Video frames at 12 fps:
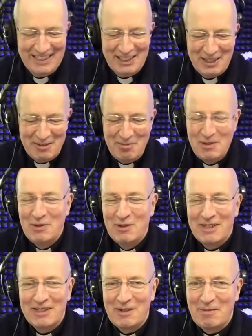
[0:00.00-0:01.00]

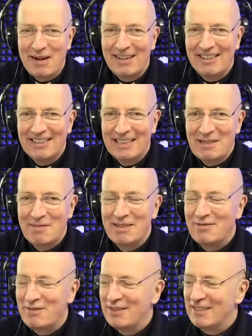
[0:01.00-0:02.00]
musical bar a little bit
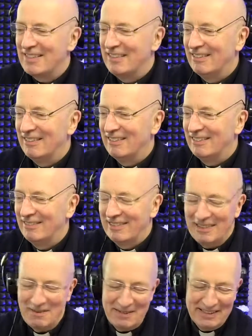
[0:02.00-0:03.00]
for us here on
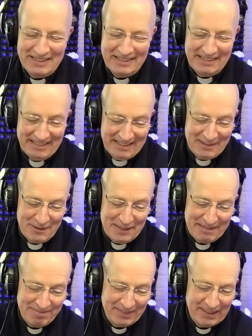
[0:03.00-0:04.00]
Radio Maria Ireland as well.